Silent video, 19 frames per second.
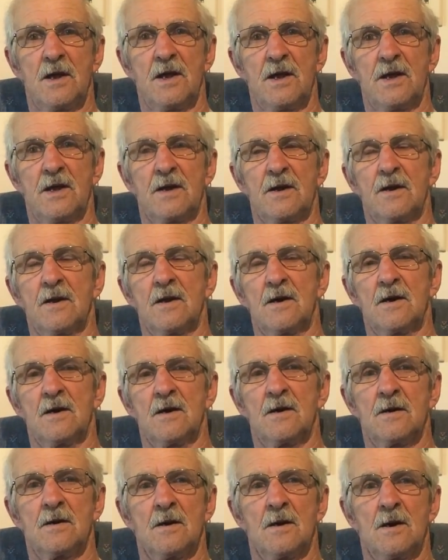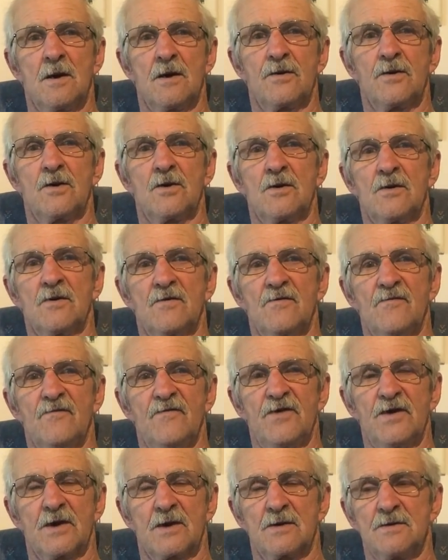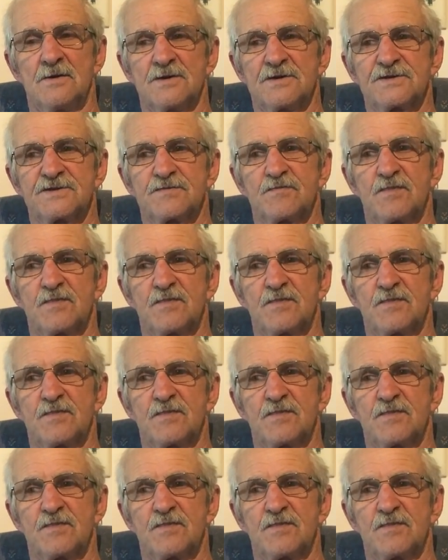and other vehicles.